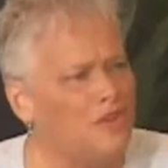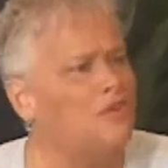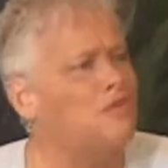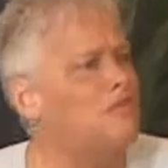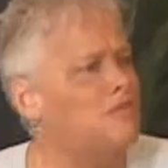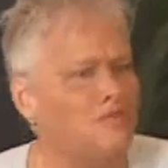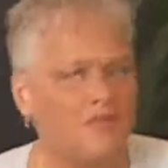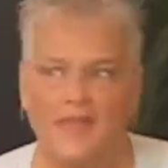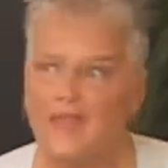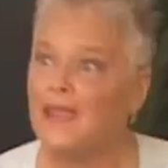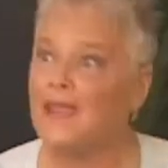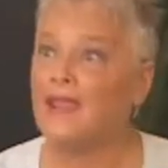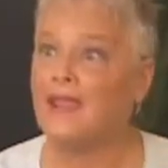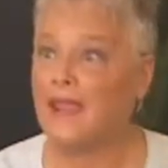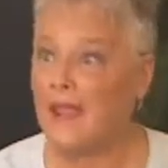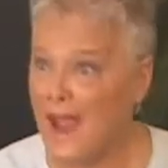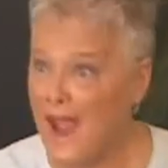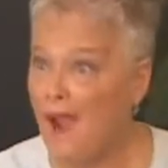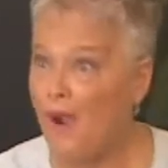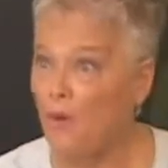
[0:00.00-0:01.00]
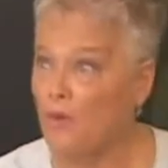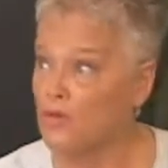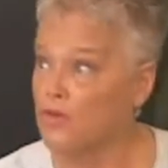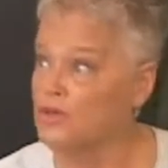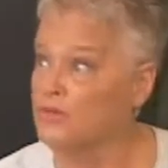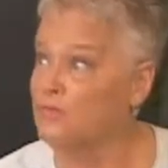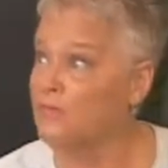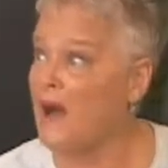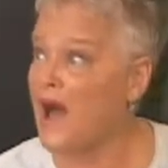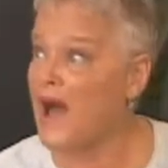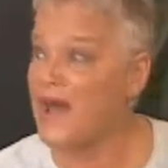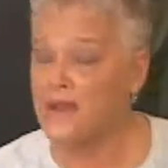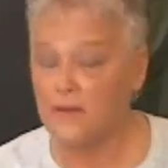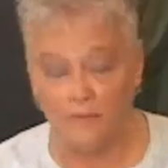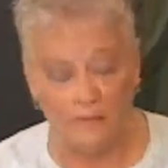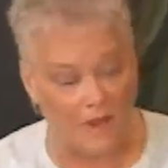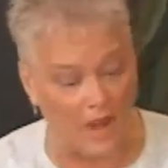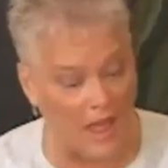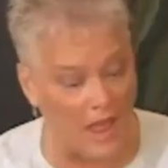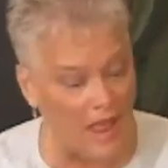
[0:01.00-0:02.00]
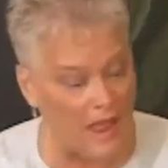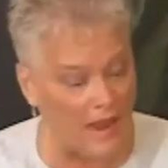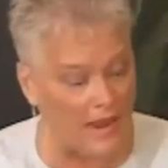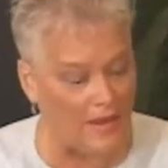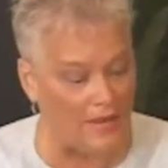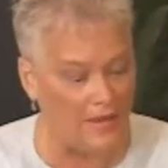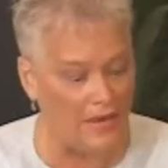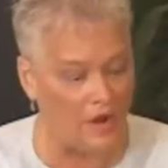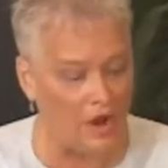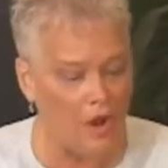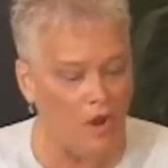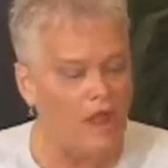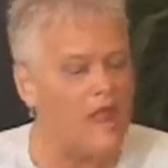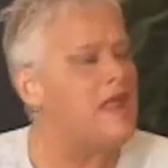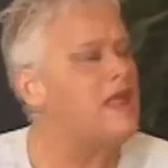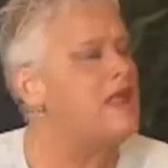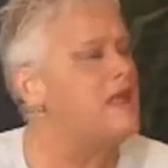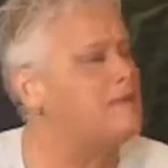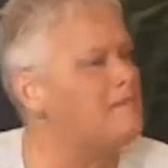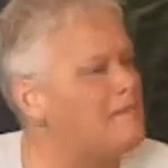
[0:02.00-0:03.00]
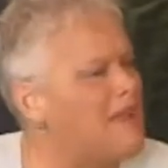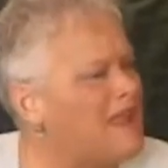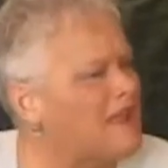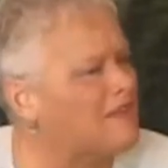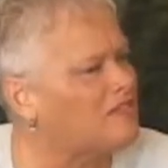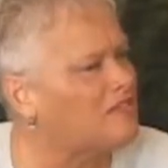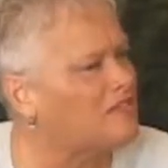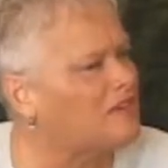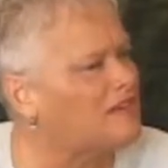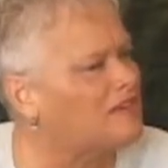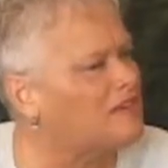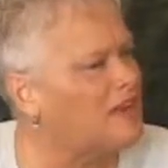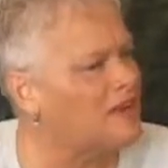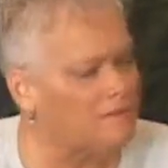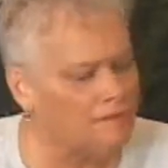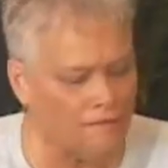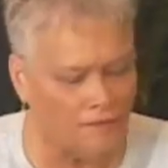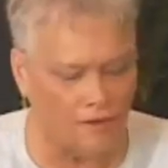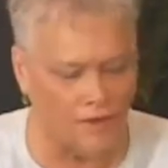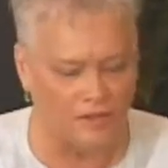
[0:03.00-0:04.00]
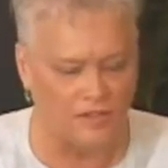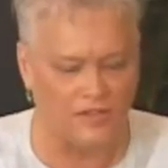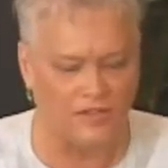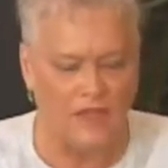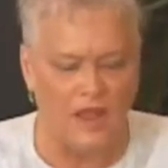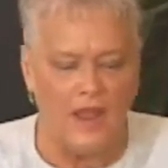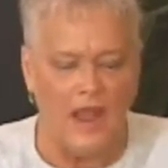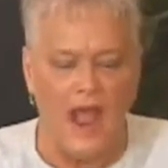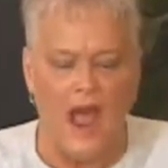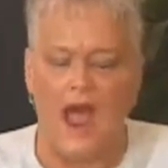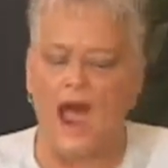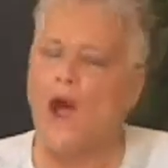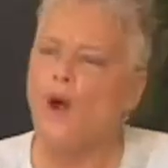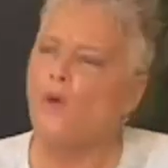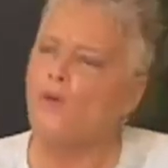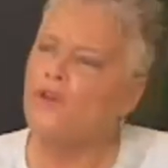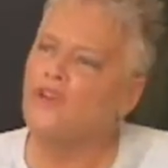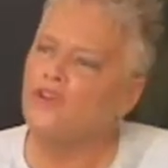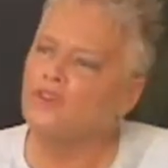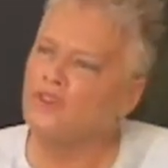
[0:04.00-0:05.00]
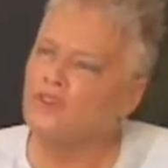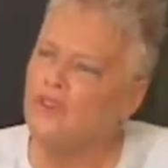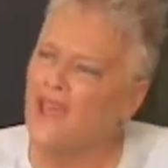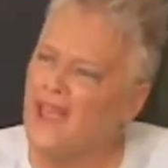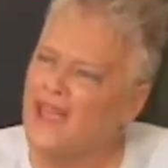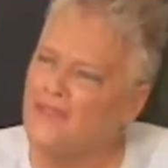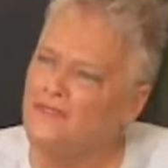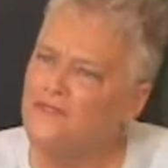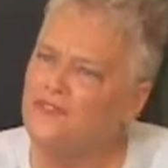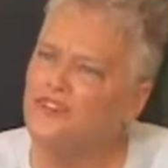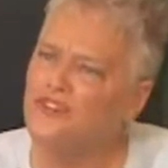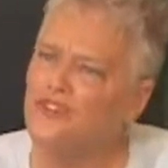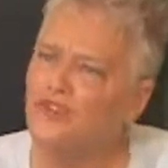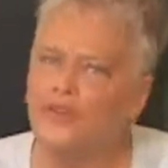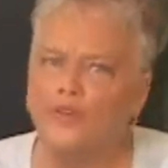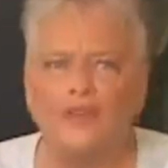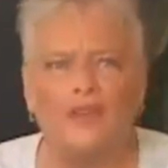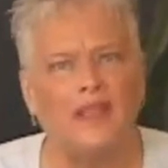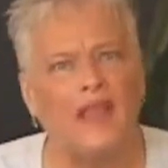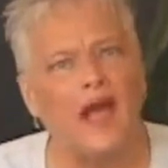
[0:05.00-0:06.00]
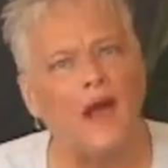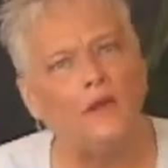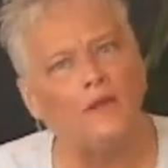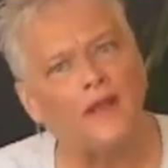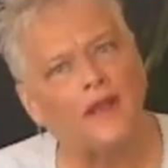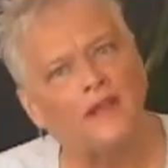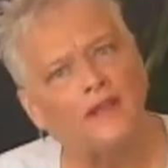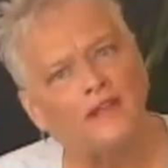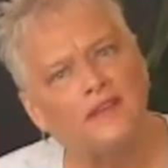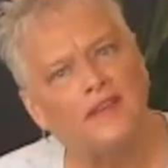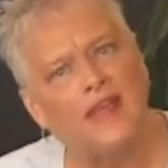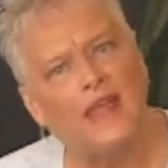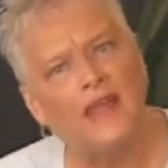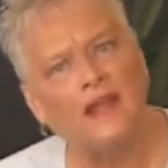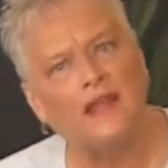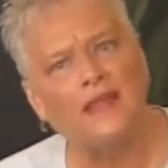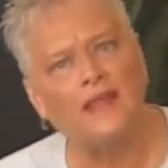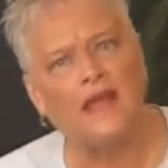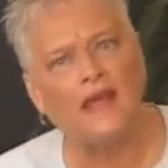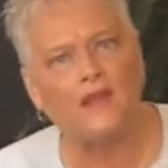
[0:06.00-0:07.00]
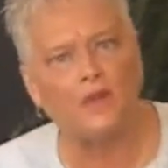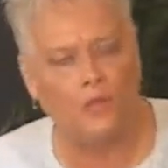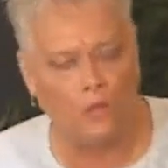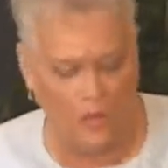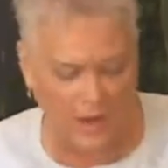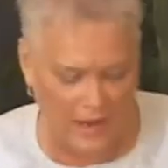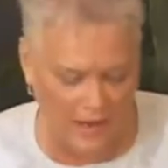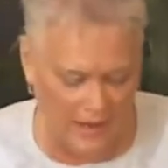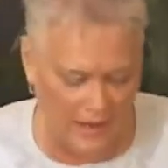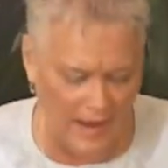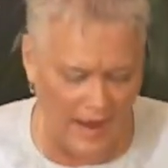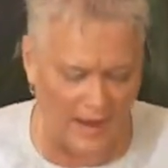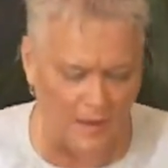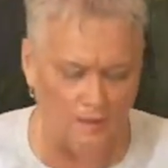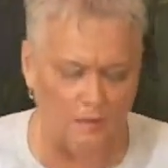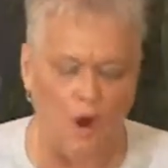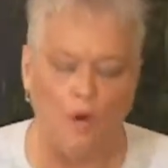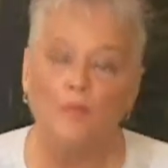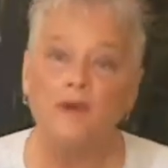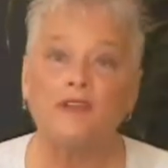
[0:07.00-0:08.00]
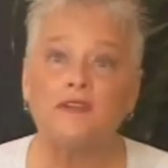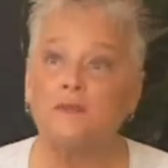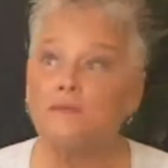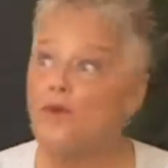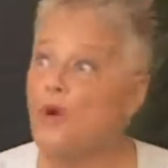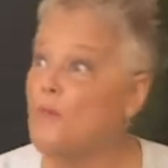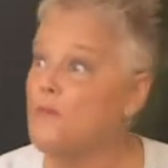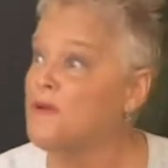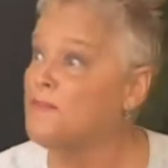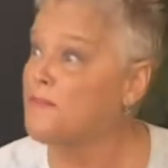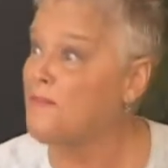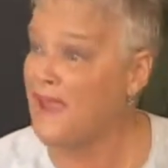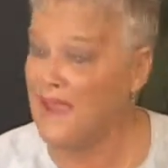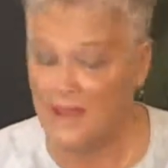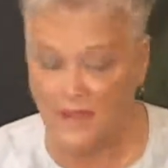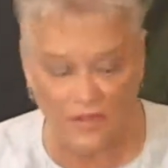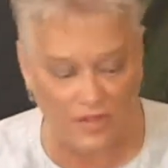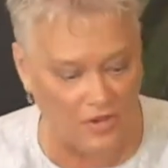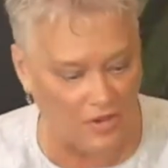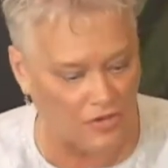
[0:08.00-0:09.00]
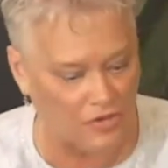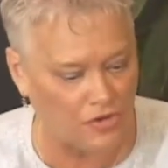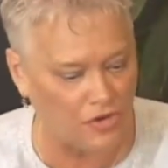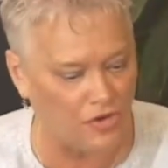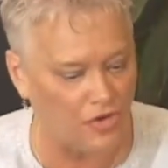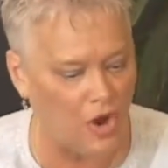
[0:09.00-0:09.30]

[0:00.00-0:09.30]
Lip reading: you think counts, bottom line, it makes a difference how your life is turning out on a daily, on a weekly, on a moment-to-moment basis,